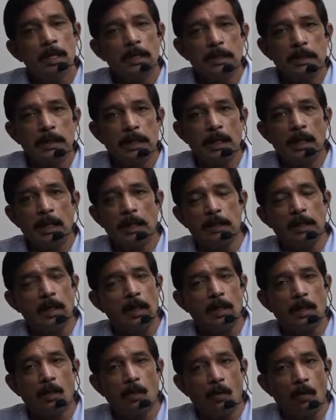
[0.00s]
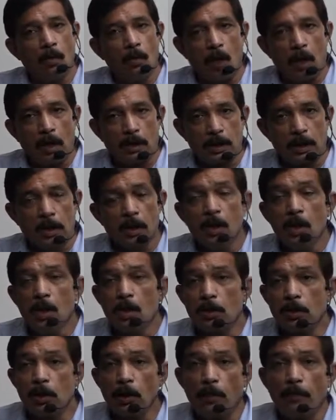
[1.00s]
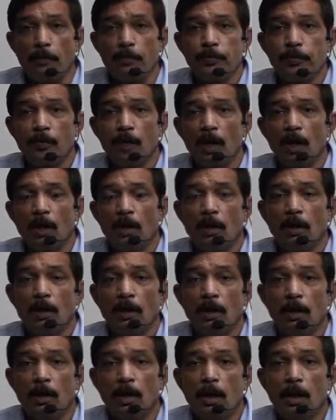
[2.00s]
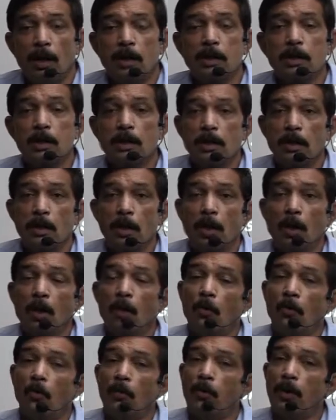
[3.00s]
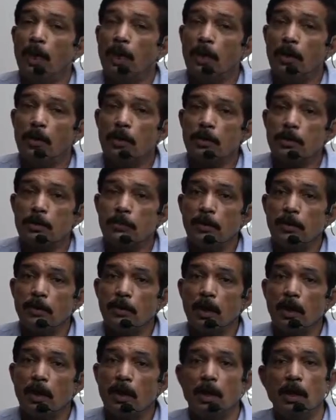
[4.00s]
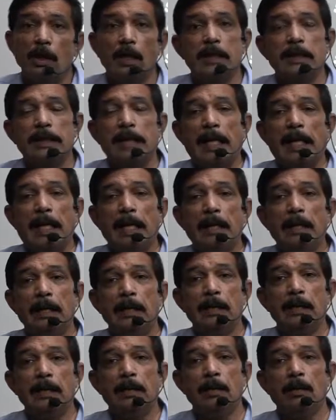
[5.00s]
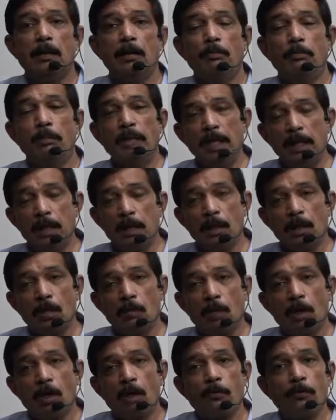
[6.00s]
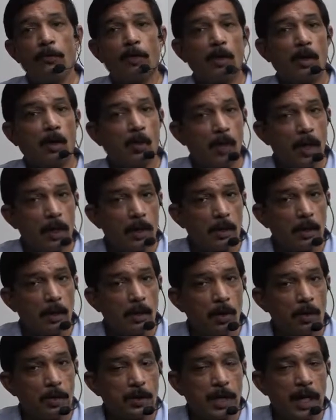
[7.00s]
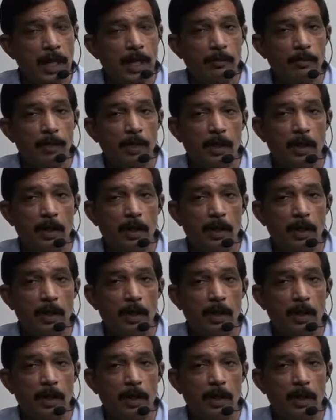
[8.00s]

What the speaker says: in the water. So it's a very good swimmer. It can be underwater for quite a long time.